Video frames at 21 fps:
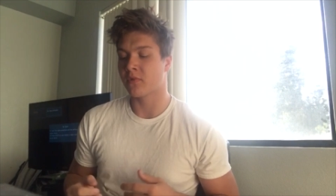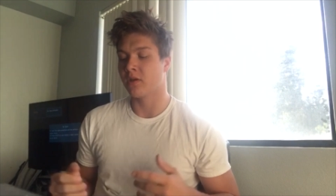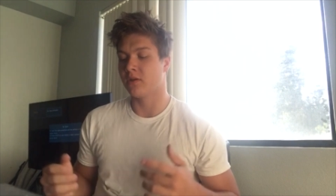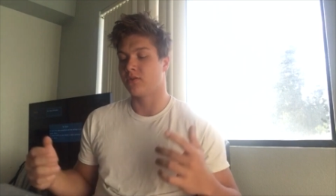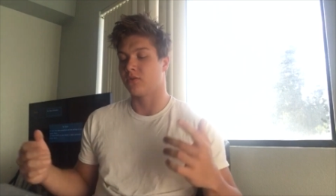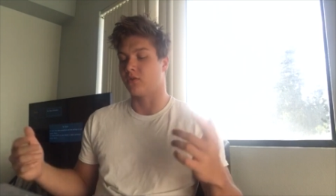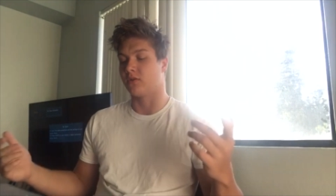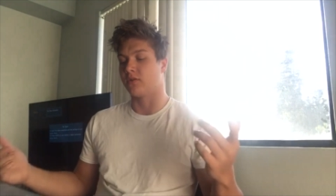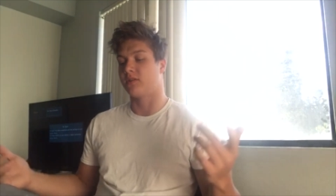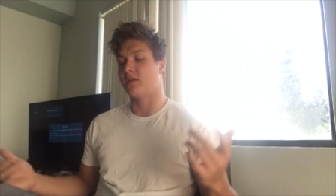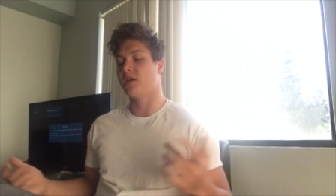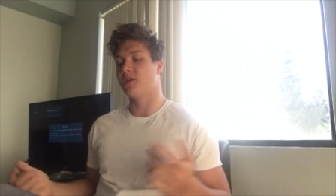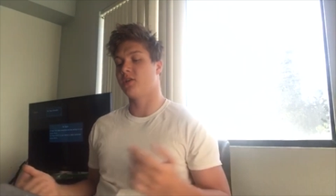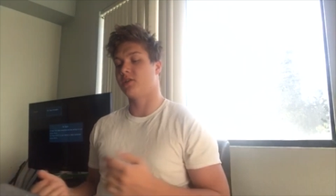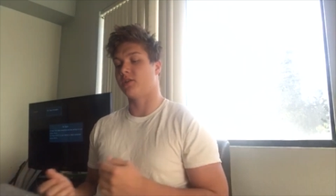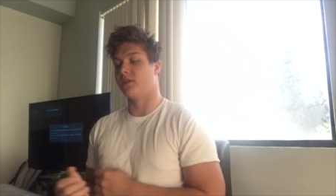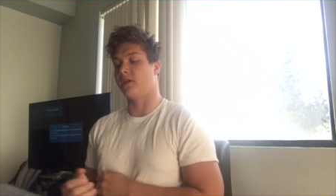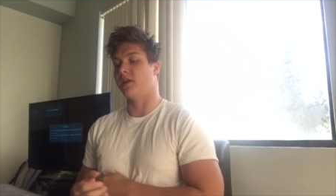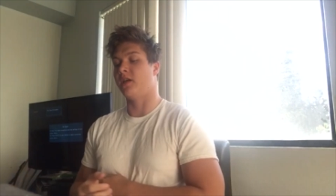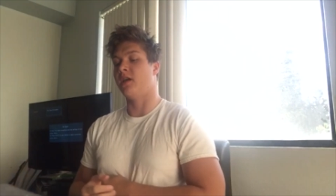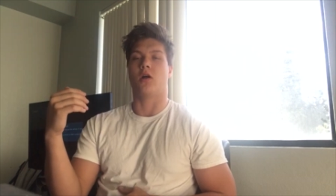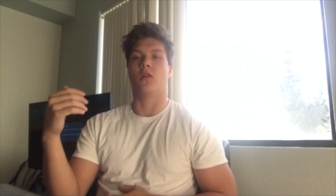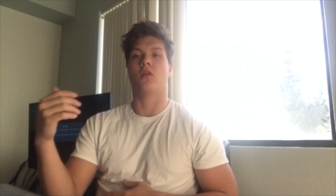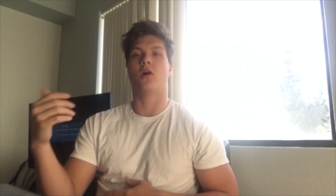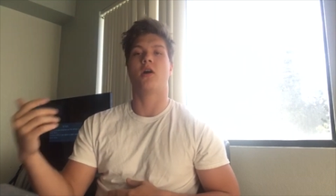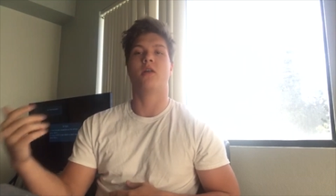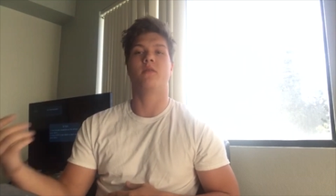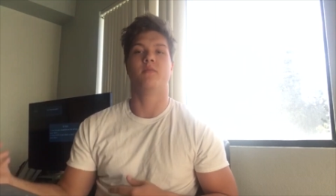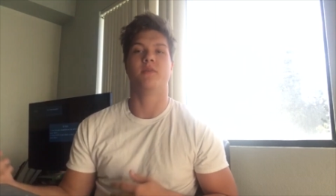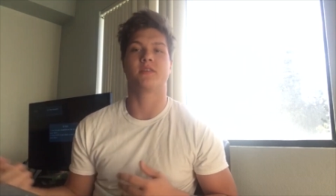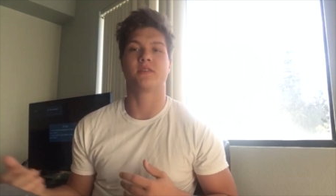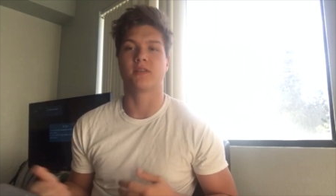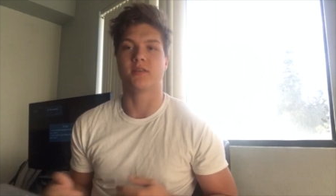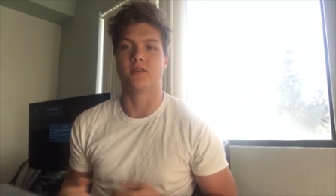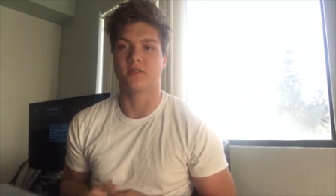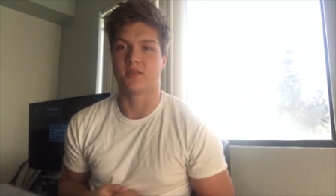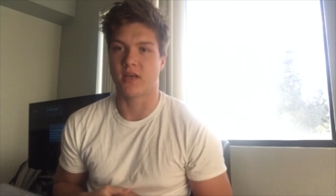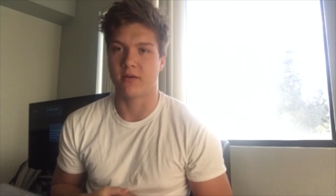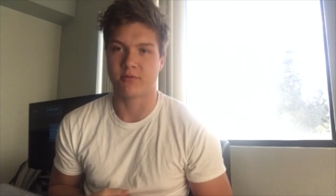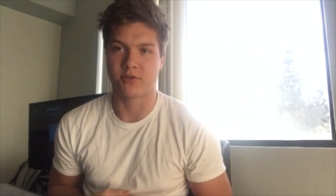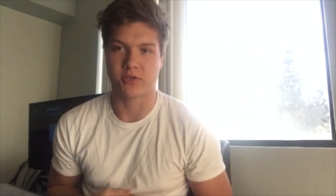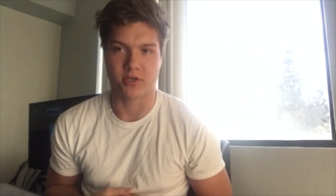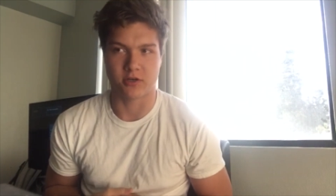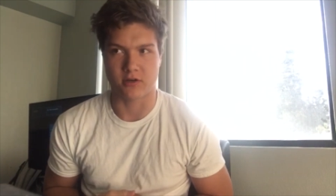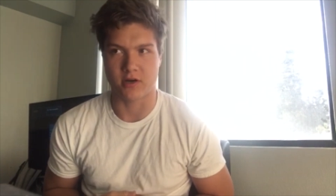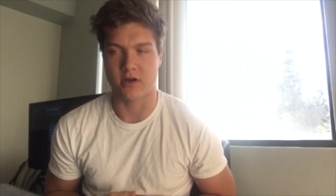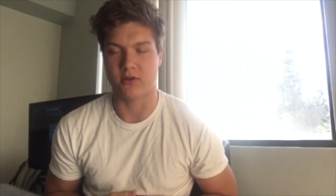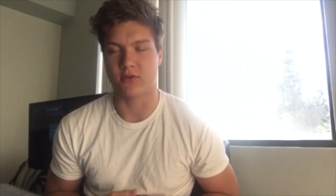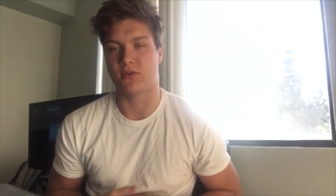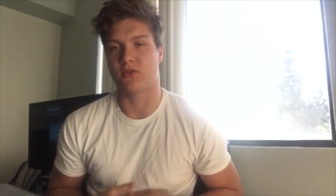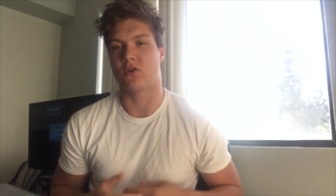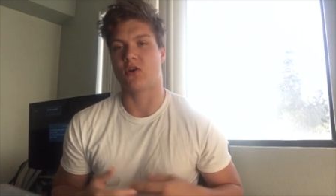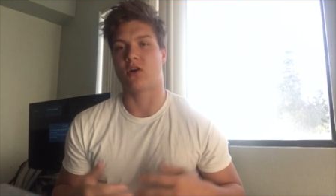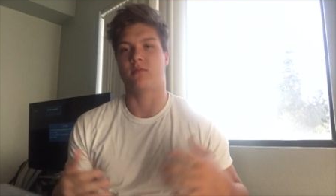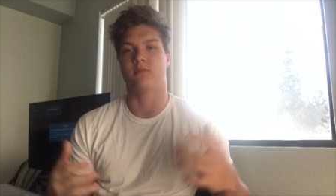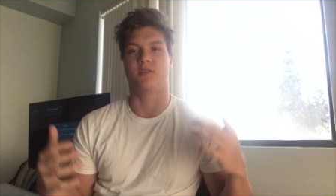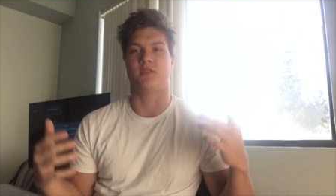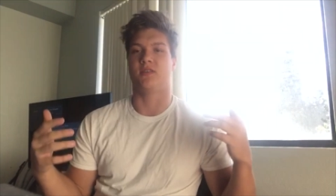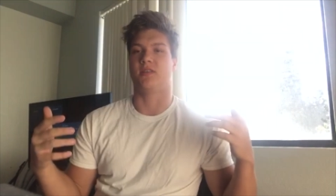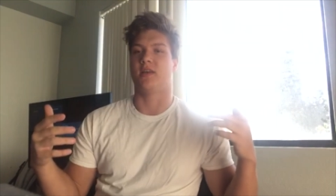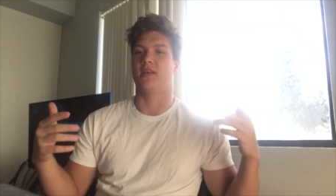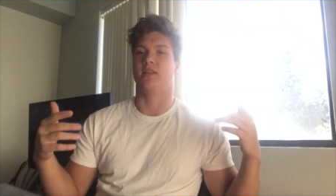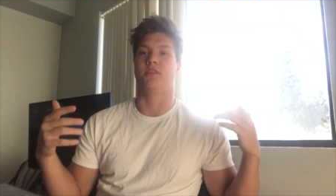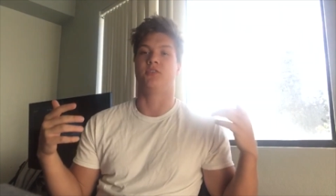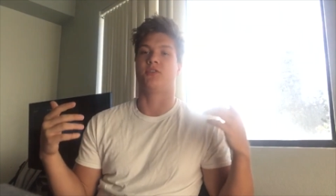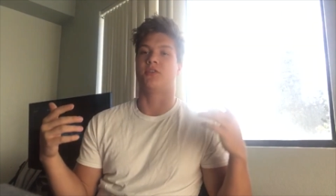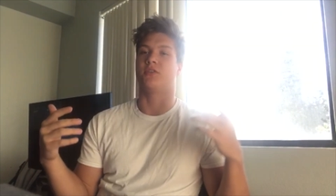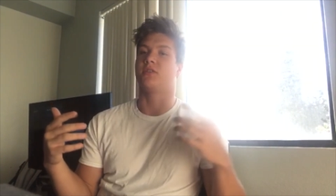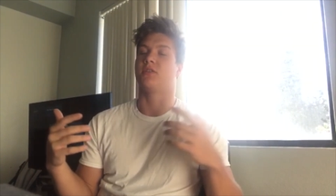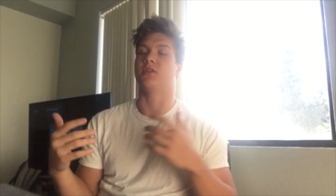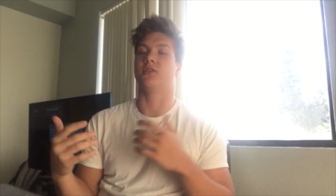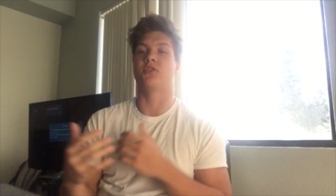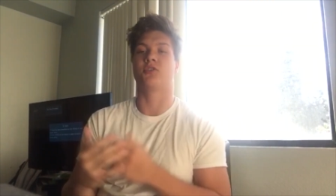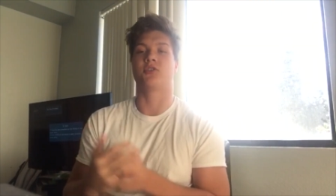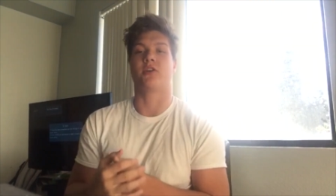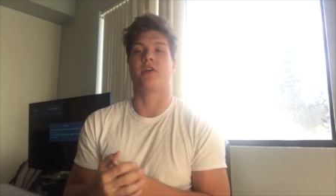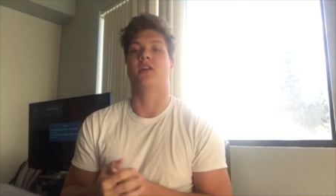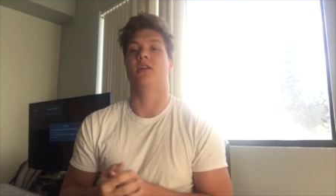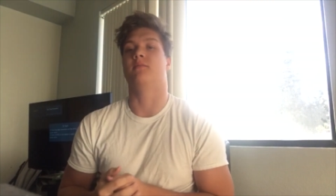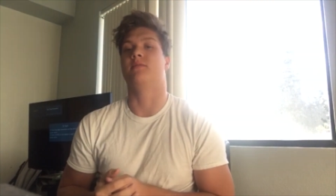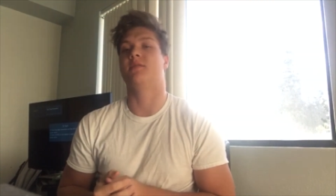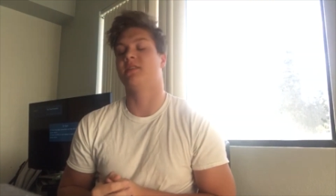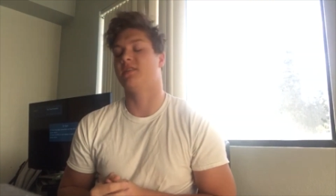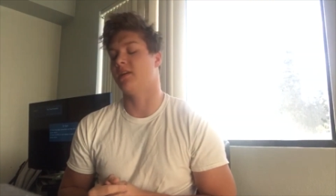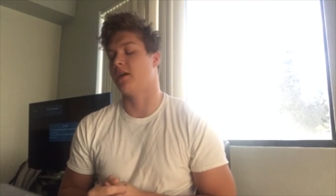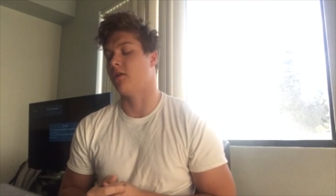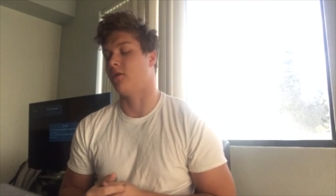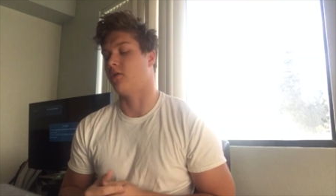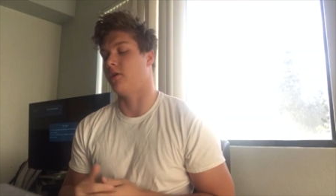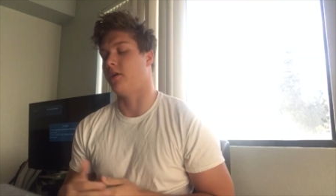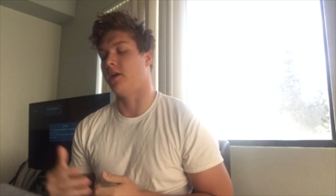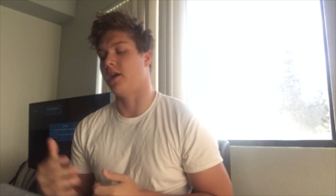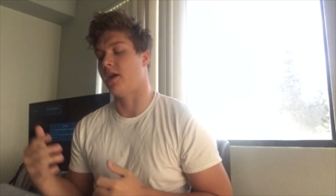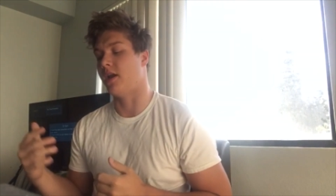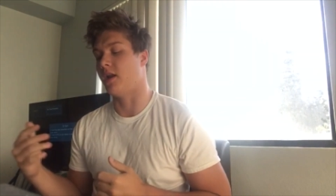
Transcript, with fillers: So essentially, a lot of misconception around SARMs is that it's just a straight up steroid.